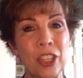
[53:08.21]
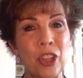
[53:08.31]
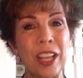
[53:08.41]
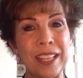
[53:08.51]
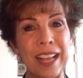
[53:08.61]

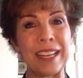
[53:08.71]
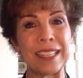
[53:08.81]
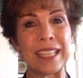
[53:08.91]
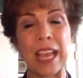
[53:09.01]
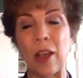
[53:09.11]
You kind of
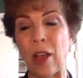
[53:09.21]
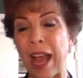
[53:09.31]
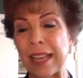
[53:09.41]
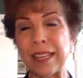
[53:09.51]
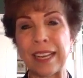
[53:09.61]
see how
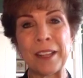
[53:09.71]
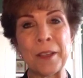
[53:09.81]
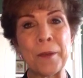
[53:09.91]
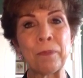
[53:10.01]
I did it.